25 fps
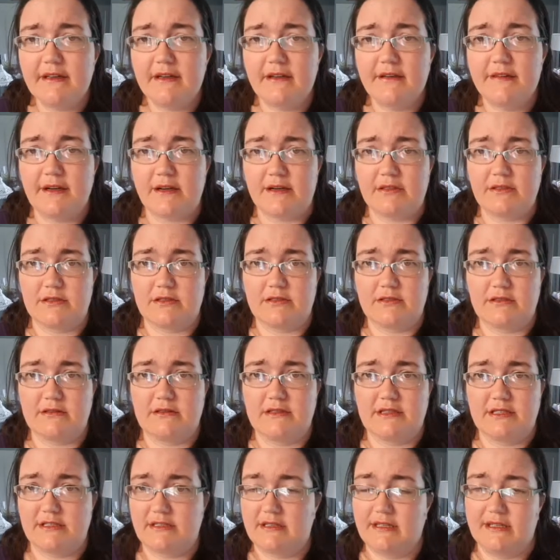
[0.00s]

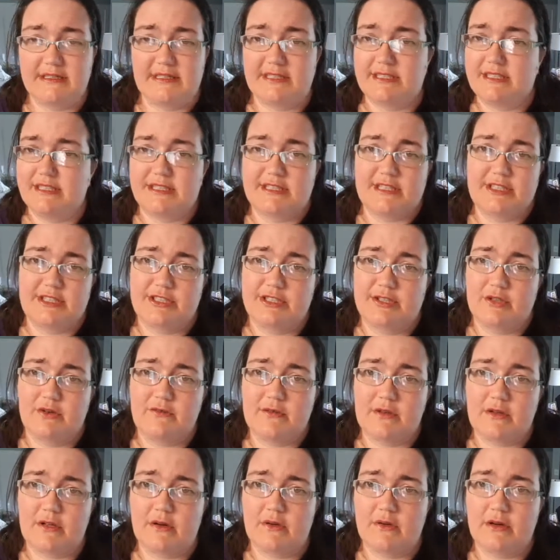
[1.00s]
It's decision
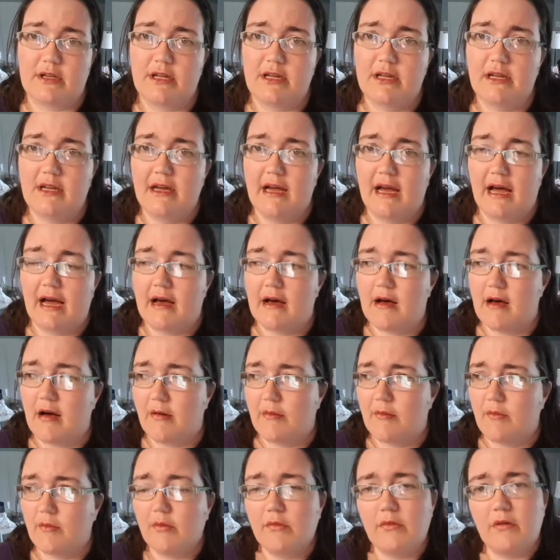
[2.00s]
overload.
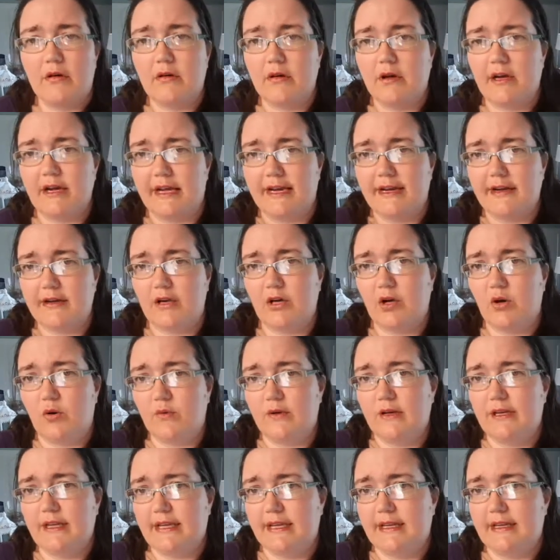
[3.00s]
We'll kind of go
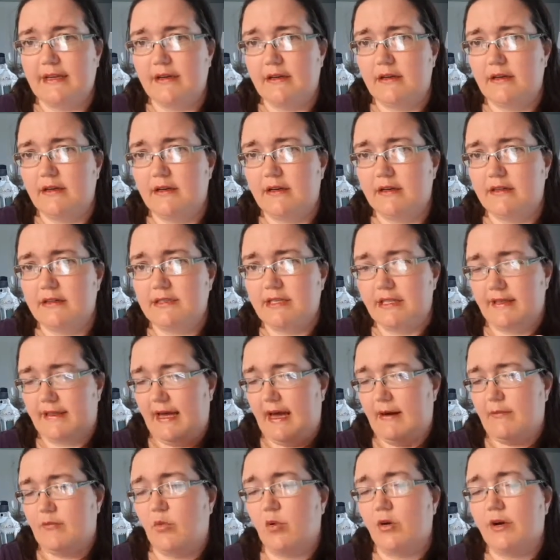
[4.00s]
into
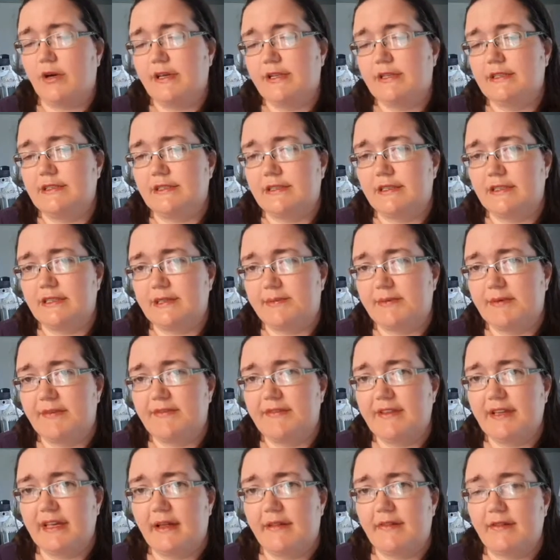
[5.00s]
that more into some of
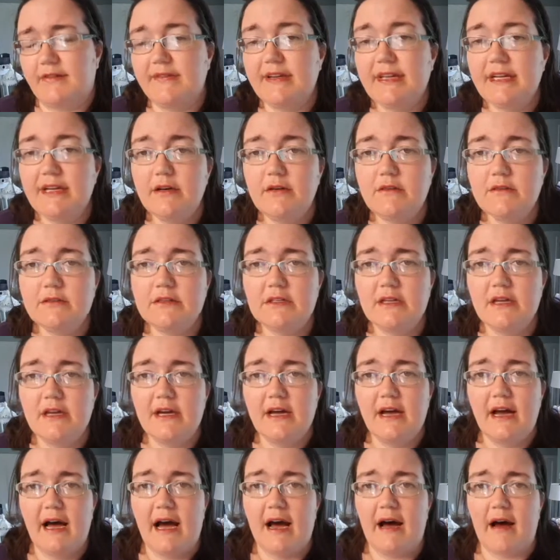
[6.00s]
the other videos,
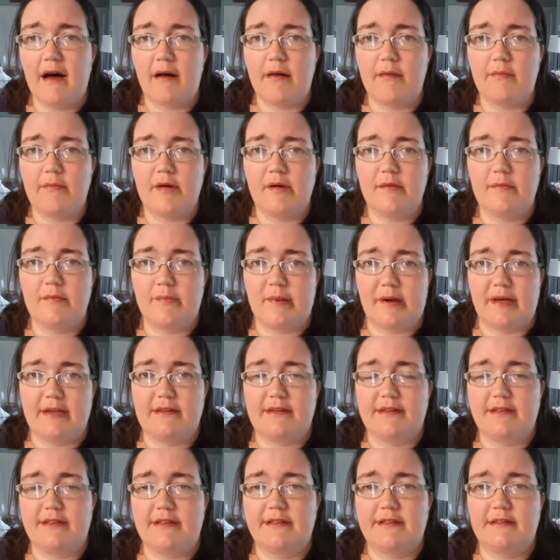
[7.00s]

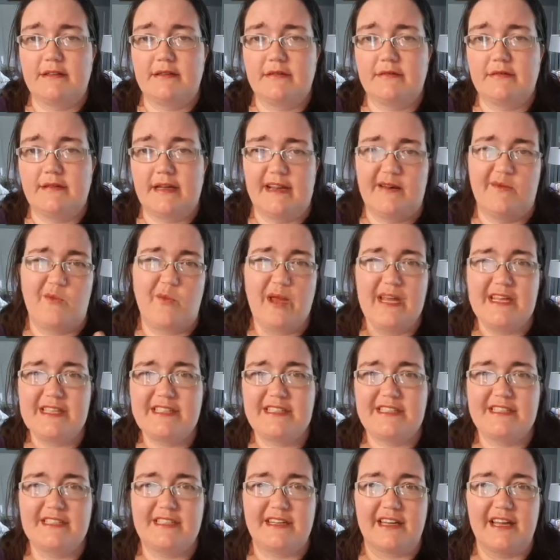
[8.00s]
and
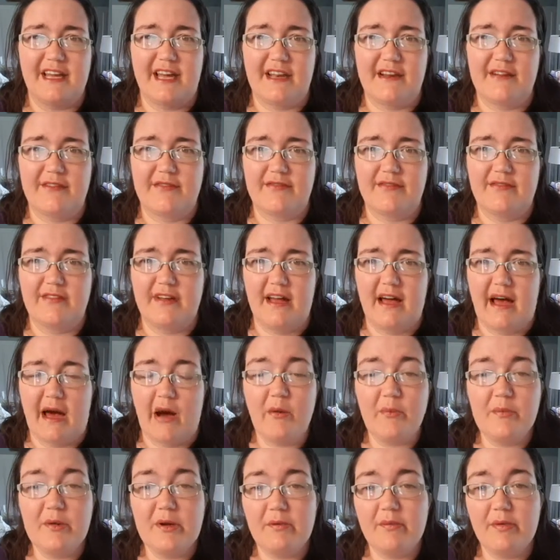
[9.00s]
ways to kind of
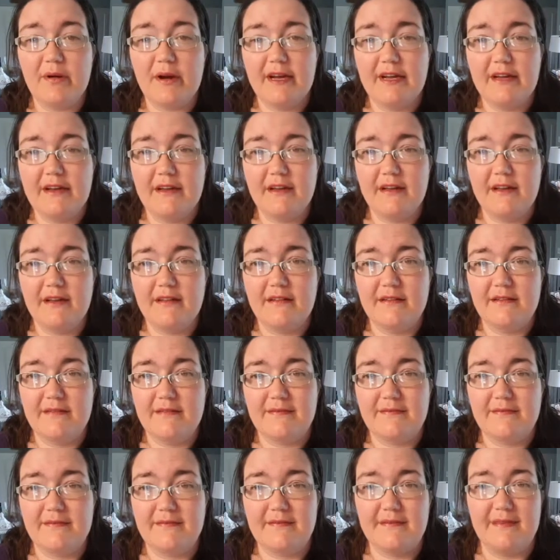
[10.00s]
help your brain
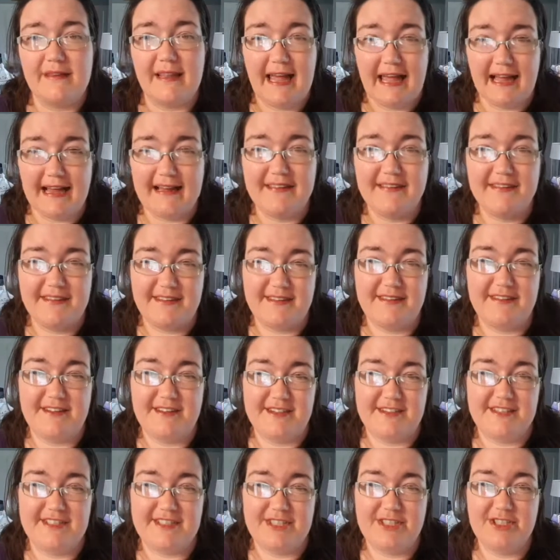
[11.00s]
lack the
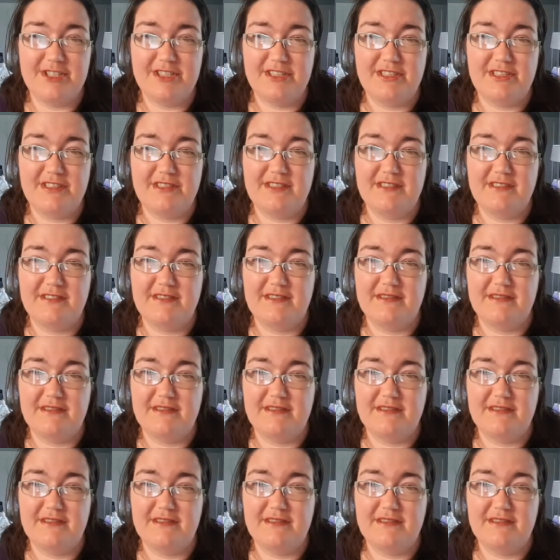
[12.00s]
decision